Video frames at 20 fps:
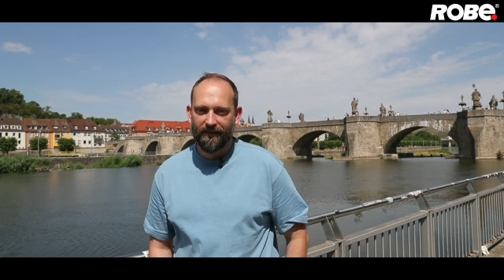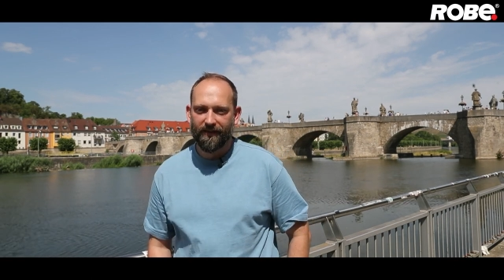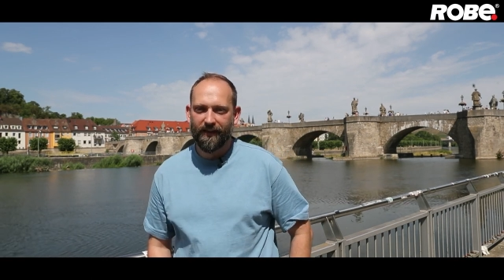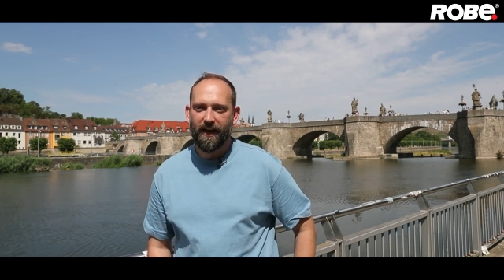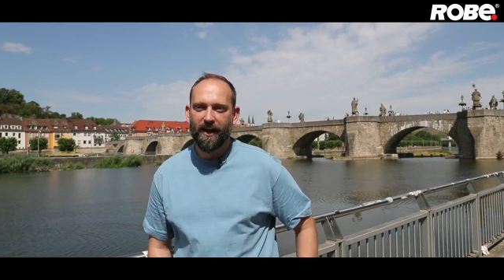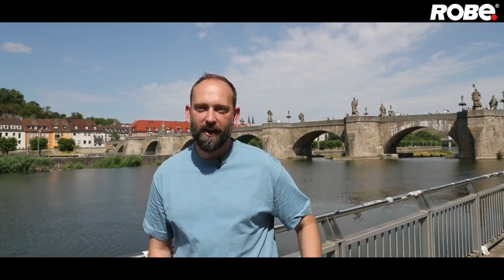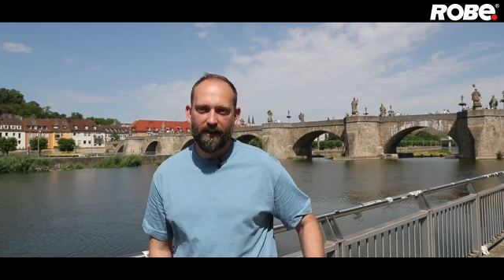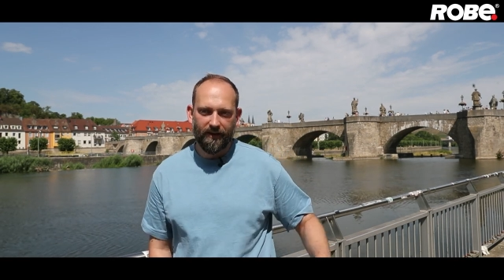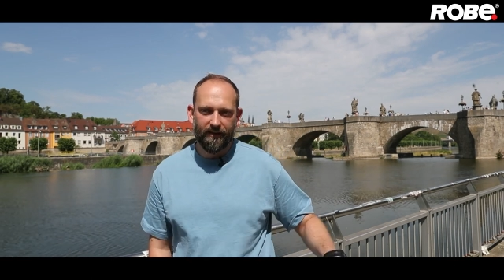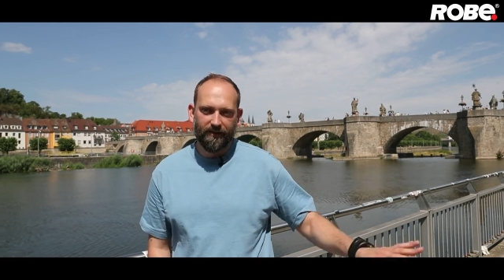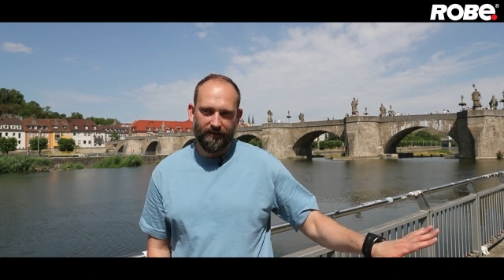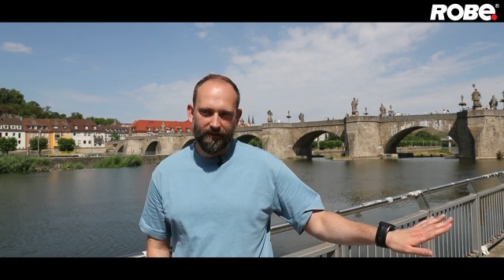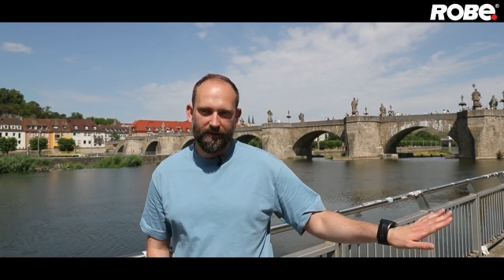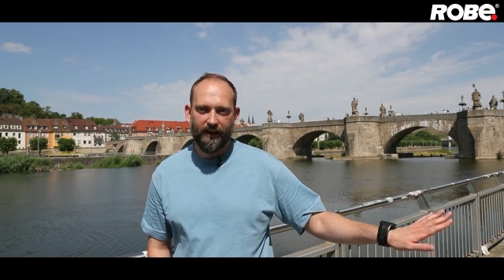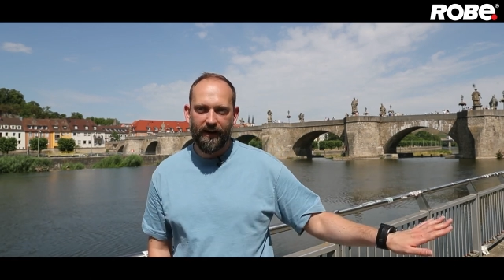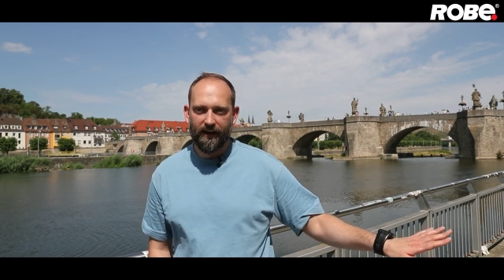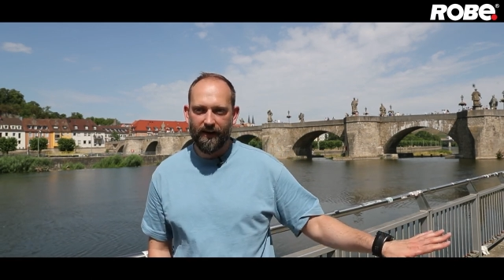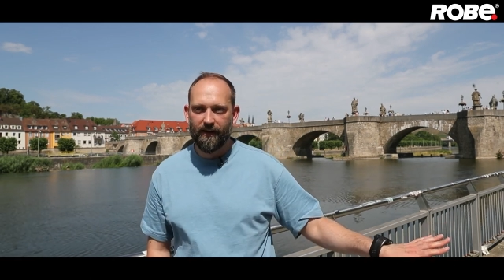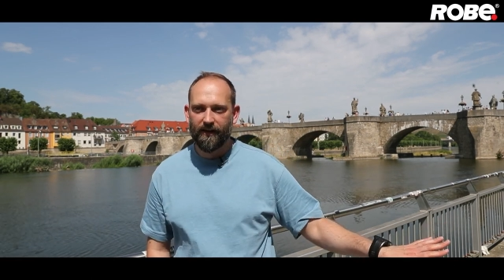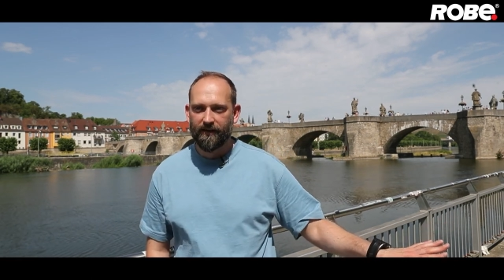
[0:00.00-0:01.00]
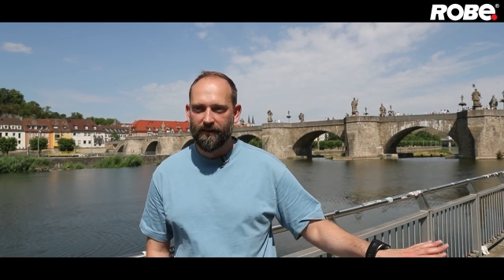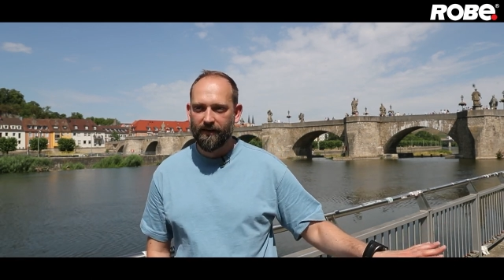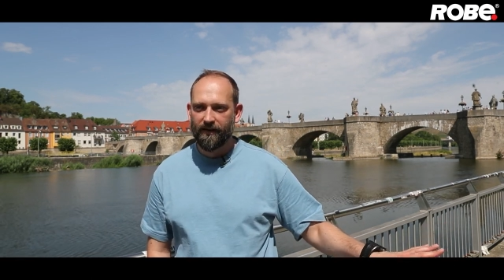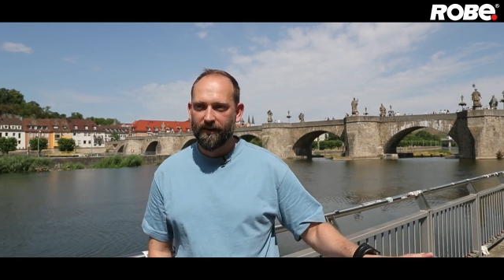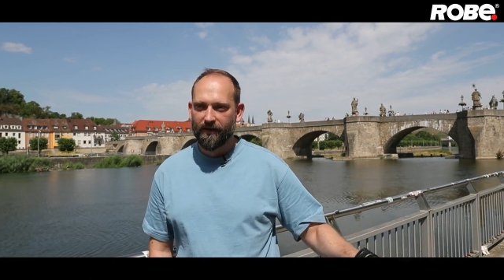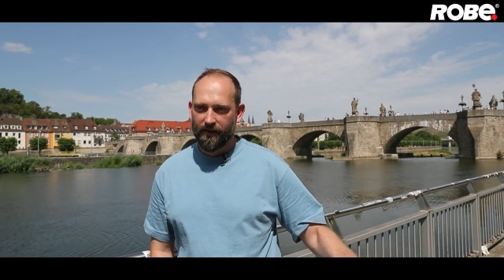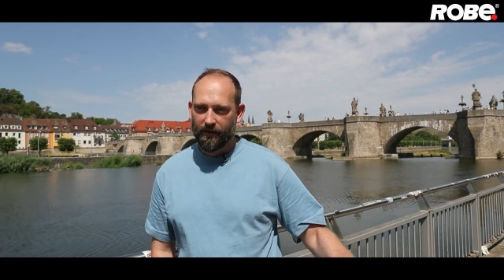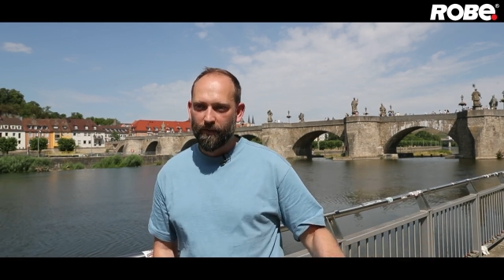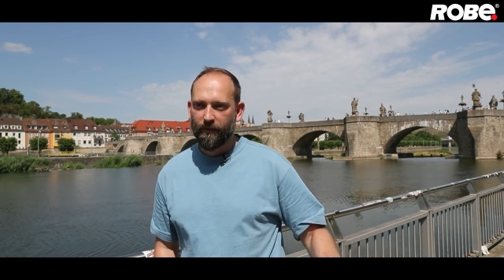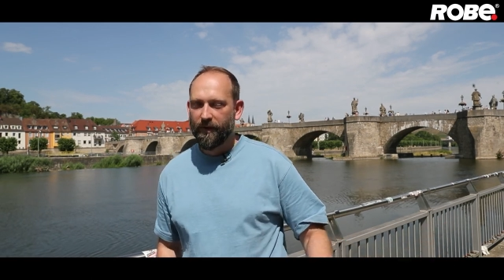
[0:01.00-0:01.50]
they are there
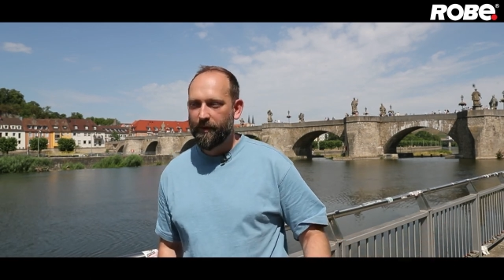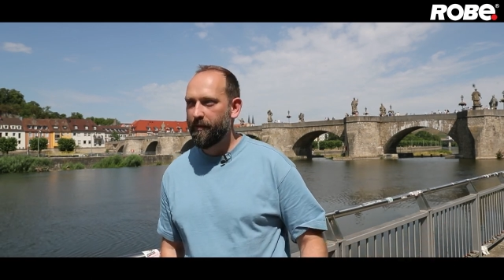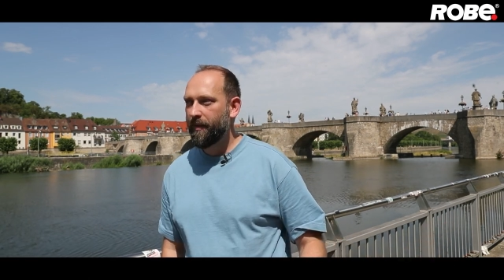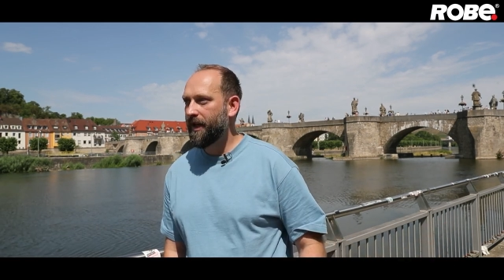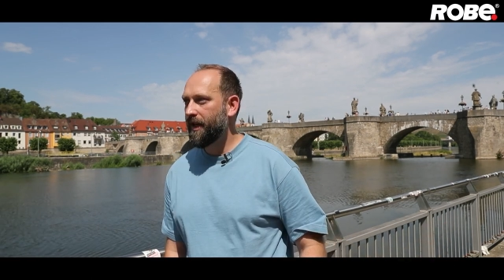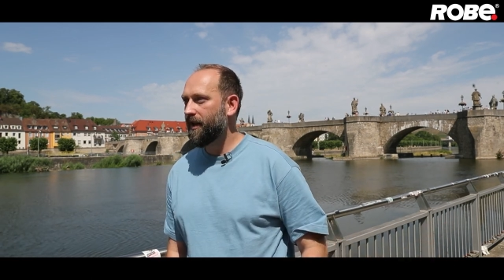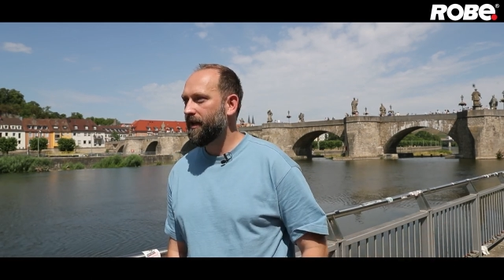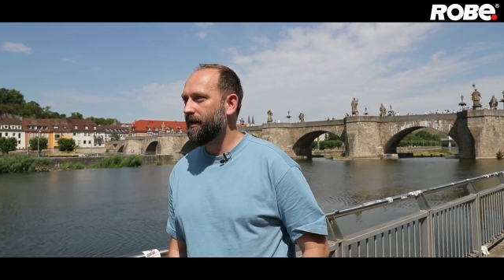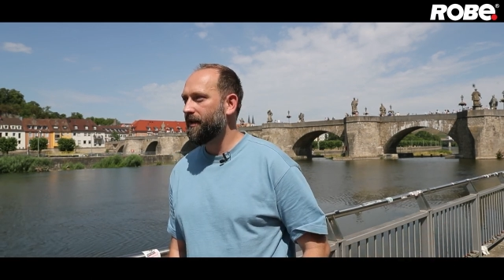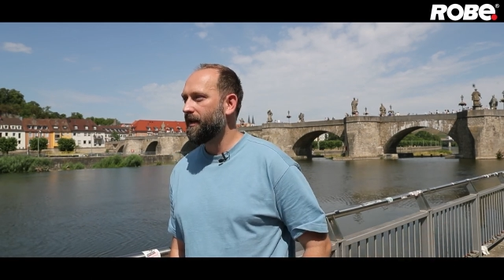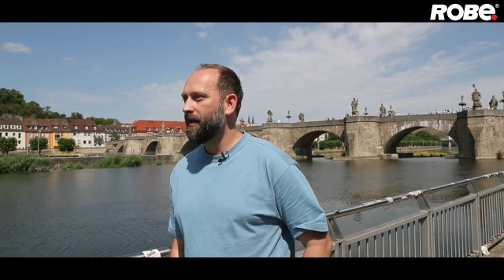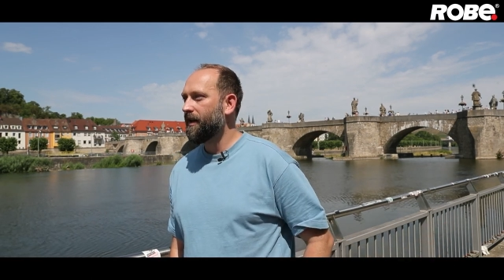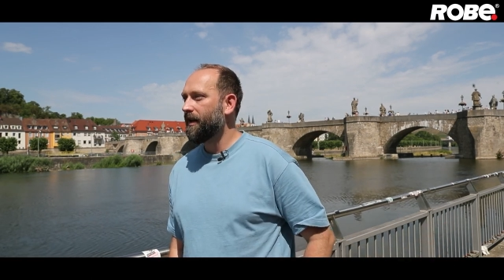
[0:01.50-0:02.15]
with me.